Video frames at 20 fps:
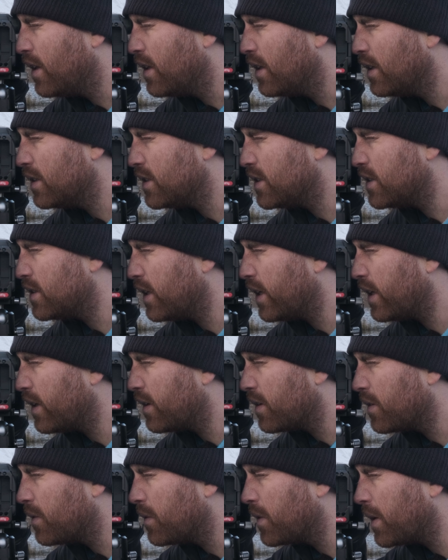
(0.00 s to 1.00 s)
Let's see,
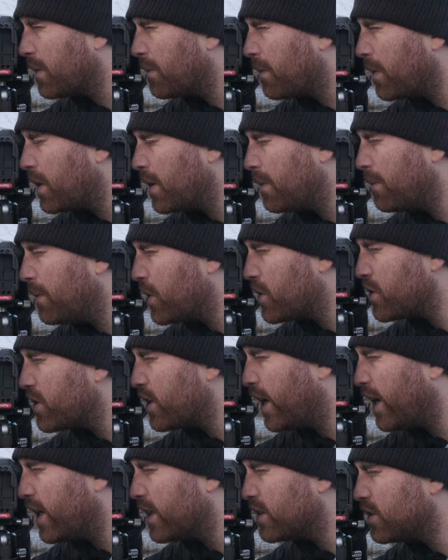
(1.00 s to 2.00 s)
we can probably push
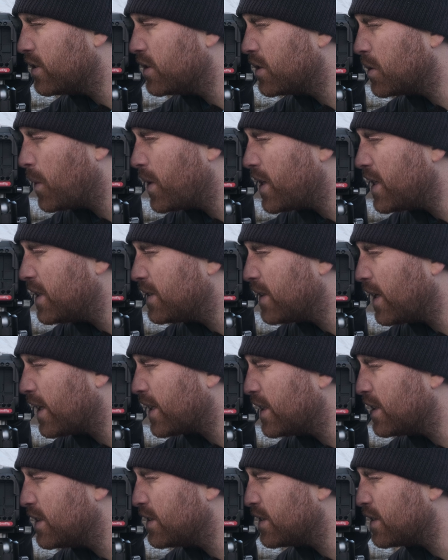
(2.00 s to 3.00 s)
that to 20
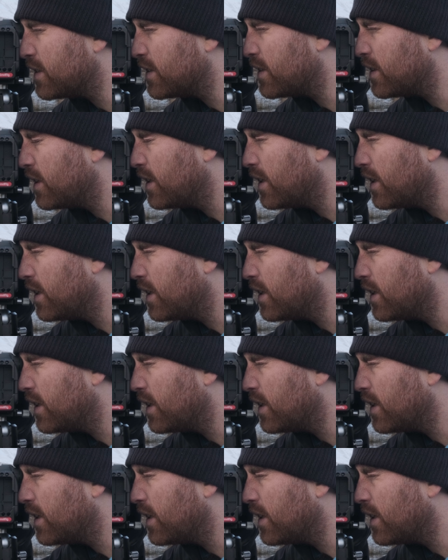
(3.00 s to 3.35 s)
seconds.